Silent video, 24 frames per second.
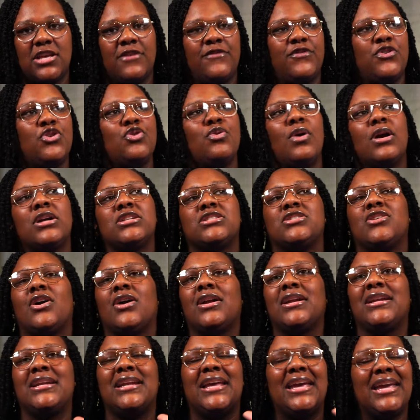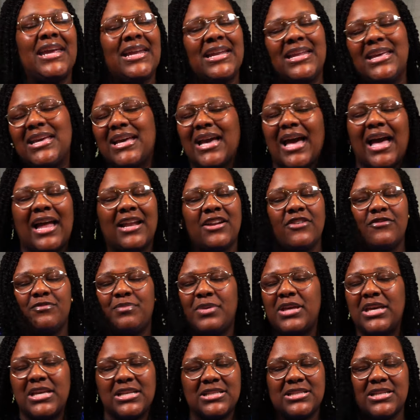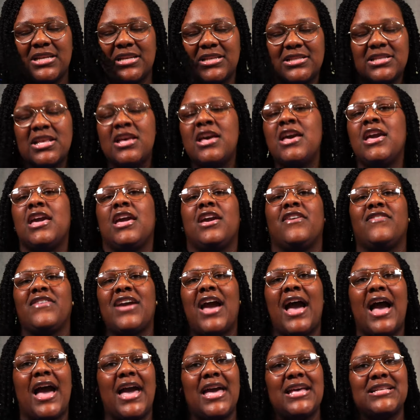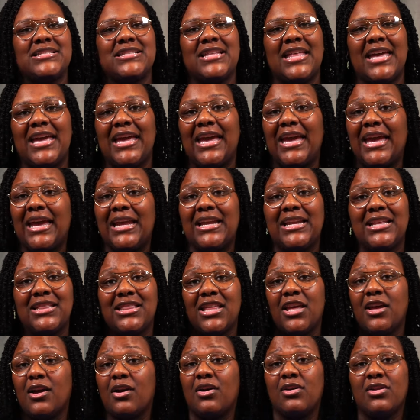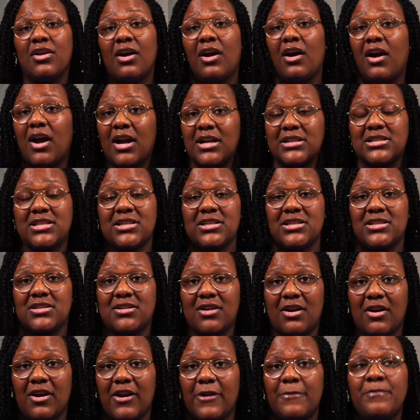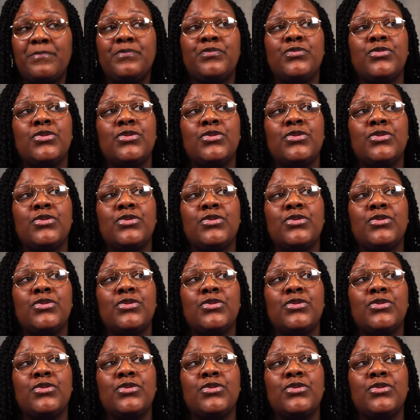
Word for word: If you are starting any kind of business, if God has laid anything on your heart to start,